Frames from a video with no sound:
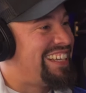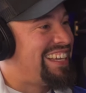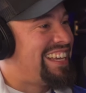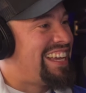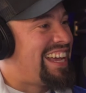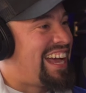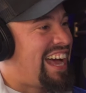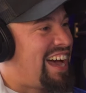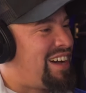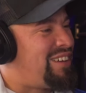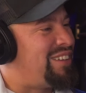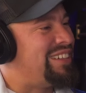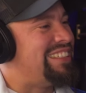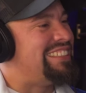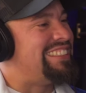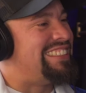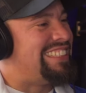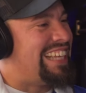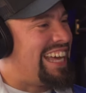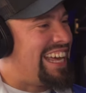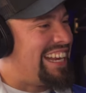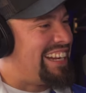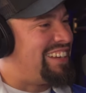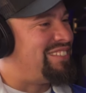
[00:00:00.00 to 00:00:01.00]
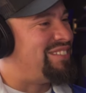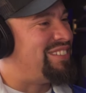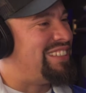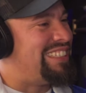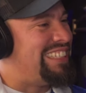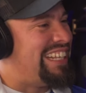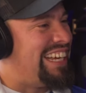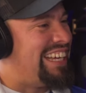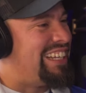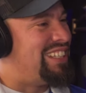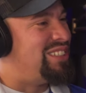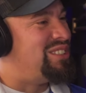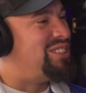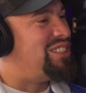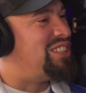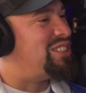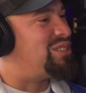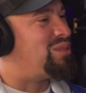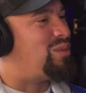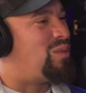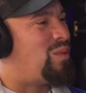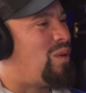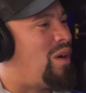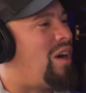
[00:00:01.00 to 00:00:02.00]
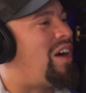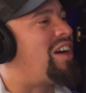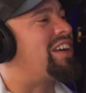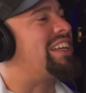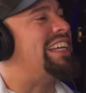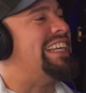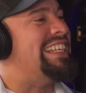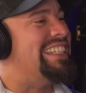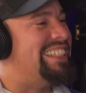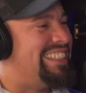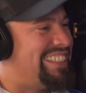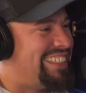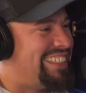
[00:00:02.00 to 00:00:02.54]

How is that every day? You just walking?